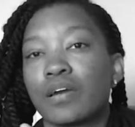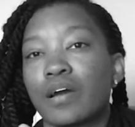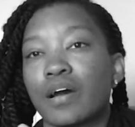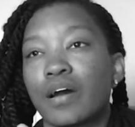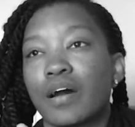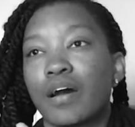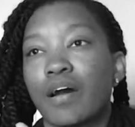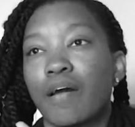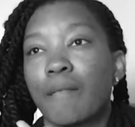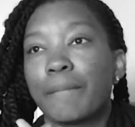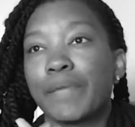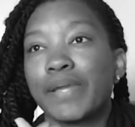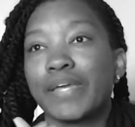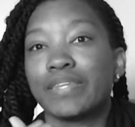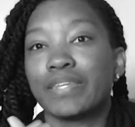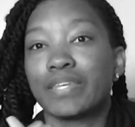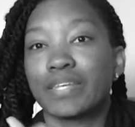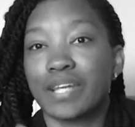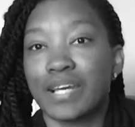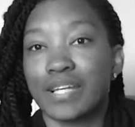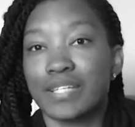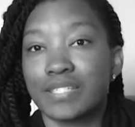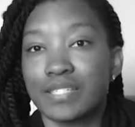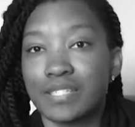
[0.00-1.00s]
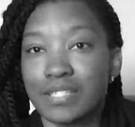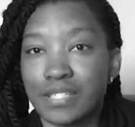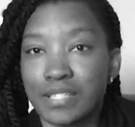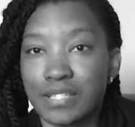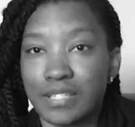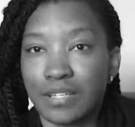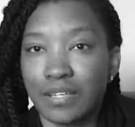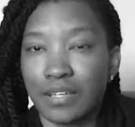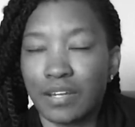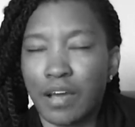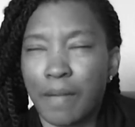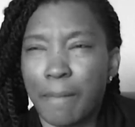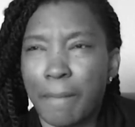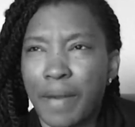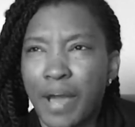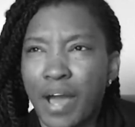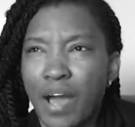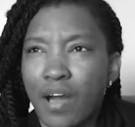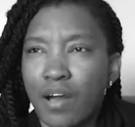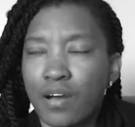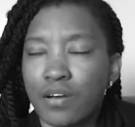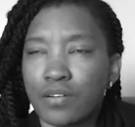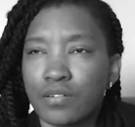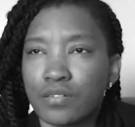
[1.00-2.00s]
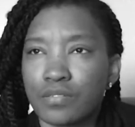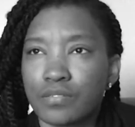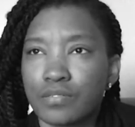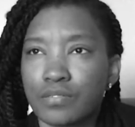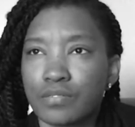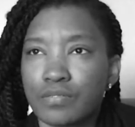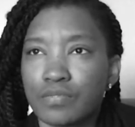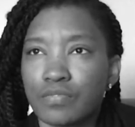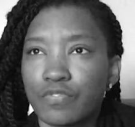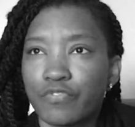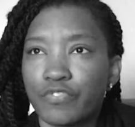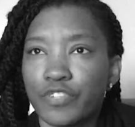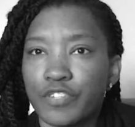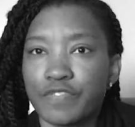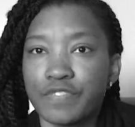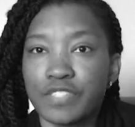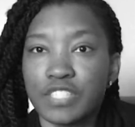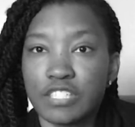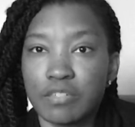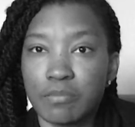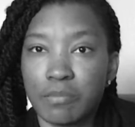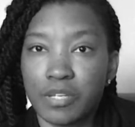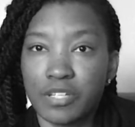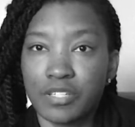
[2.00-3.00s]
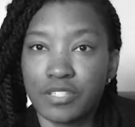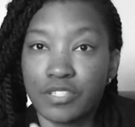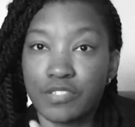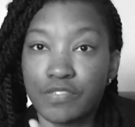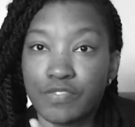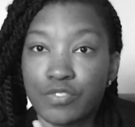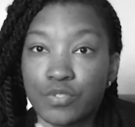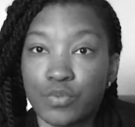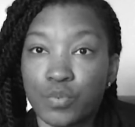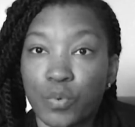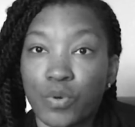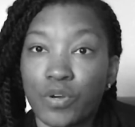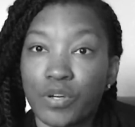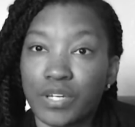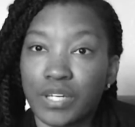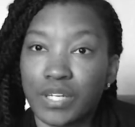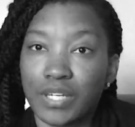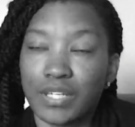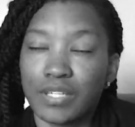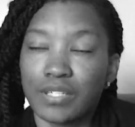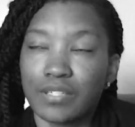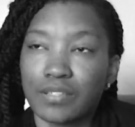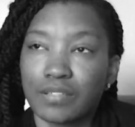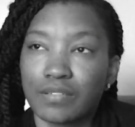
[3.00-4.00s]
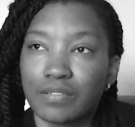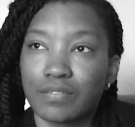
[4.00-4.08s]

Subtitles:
And then I did about 15 minutes of Sworkit,